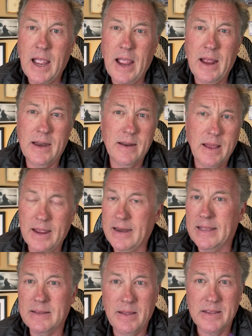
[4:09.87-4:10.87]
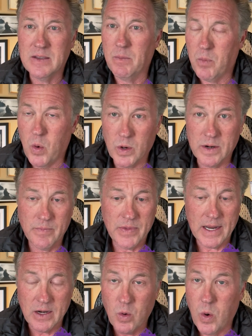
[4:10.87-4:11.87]
And it is important
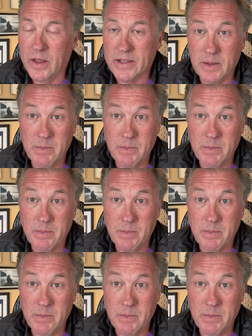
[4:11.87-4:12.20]
that quality